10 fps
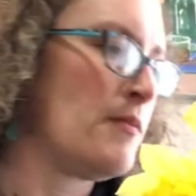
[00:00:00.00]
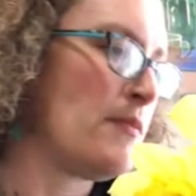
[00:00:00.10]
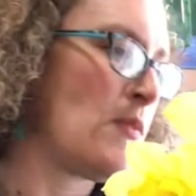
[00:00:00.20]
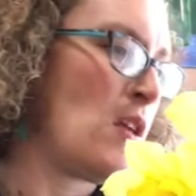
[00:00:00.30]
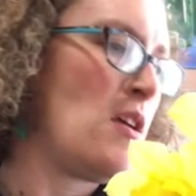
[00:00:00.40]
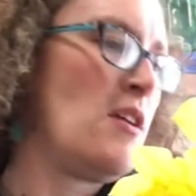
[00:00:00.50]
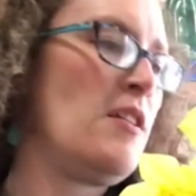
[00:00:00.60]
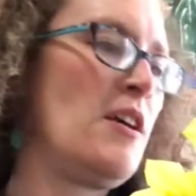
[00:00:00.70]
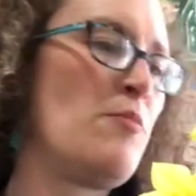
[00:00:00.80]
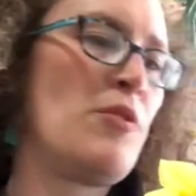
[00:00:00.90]
I
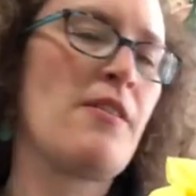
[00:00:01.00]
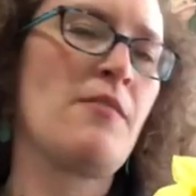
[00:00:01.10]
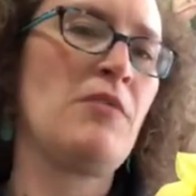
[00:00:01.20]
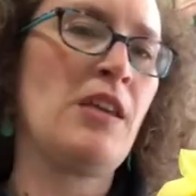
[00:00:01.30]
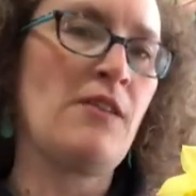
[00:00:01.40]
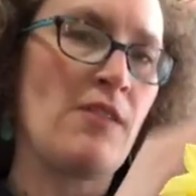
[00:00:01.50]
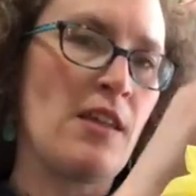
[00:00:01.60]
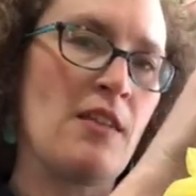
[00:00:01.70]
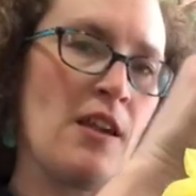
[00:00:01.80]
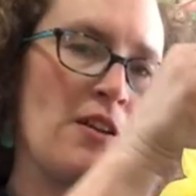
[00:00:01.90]
think I'll put some leaves
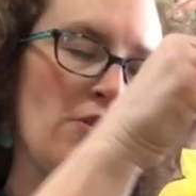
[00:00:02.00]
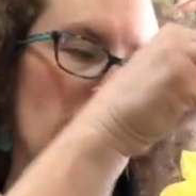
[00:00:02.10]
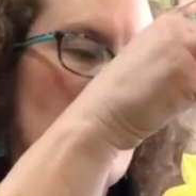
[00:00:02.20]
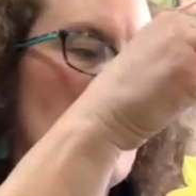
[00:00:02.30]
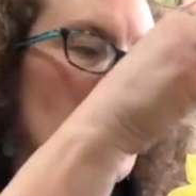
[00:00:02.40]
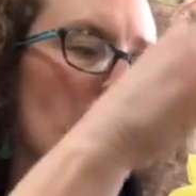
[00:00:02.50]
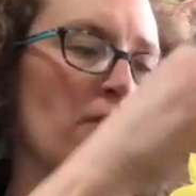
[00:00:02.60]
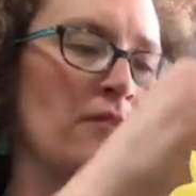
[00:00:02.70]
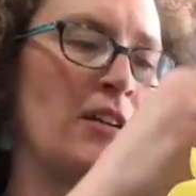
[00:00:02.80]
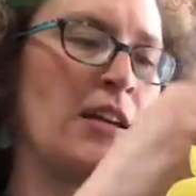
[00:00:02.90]
in there too.
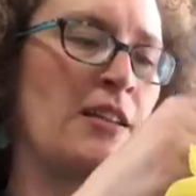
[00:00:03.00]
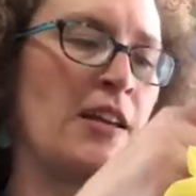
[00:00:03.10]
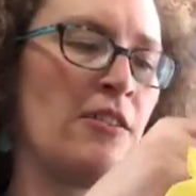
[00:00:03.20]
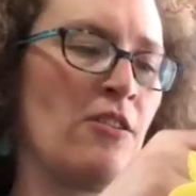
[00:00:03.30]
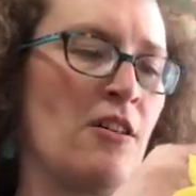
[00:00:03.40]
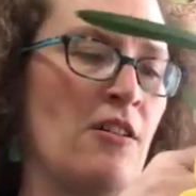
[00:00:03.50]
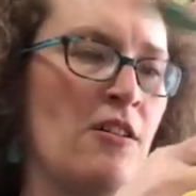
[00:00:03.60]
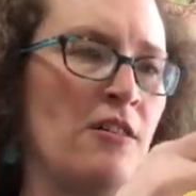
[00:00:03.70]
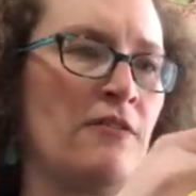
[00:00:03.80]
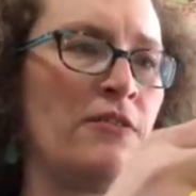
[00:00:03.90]
I like
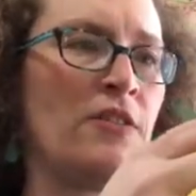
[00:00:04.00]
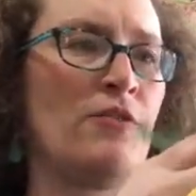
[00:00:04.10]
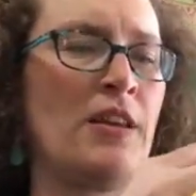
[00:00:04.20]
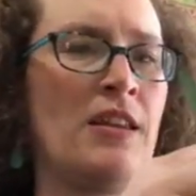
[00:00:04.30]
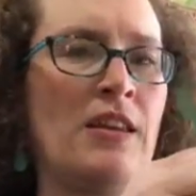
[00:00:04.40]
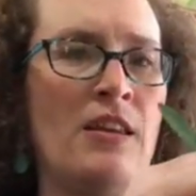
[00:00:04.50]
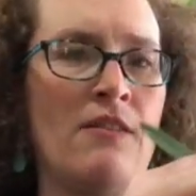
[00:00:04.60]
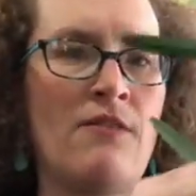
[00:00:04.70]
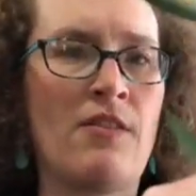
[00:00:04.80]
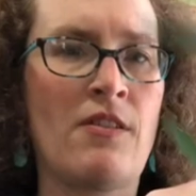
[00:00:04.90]
long flowy
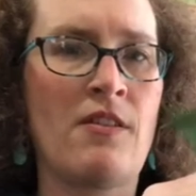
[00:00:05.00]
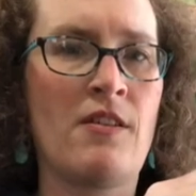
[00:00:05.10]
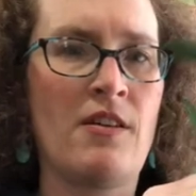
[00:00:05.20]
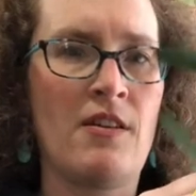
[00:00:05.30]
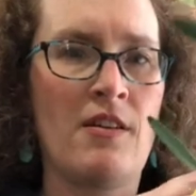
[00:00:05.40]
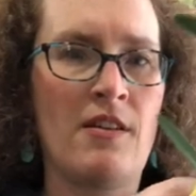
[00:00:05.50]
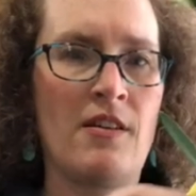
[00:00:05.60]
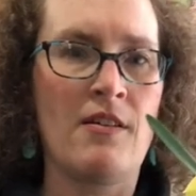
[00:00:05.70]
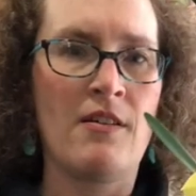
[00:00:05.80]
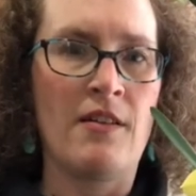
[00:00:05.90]
leaves.
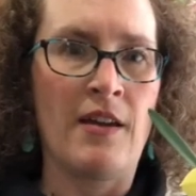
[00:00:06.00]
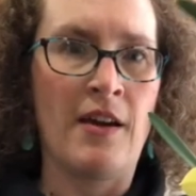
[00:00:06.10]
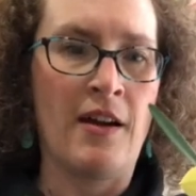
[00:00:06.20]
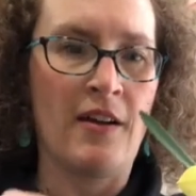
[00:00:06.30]
There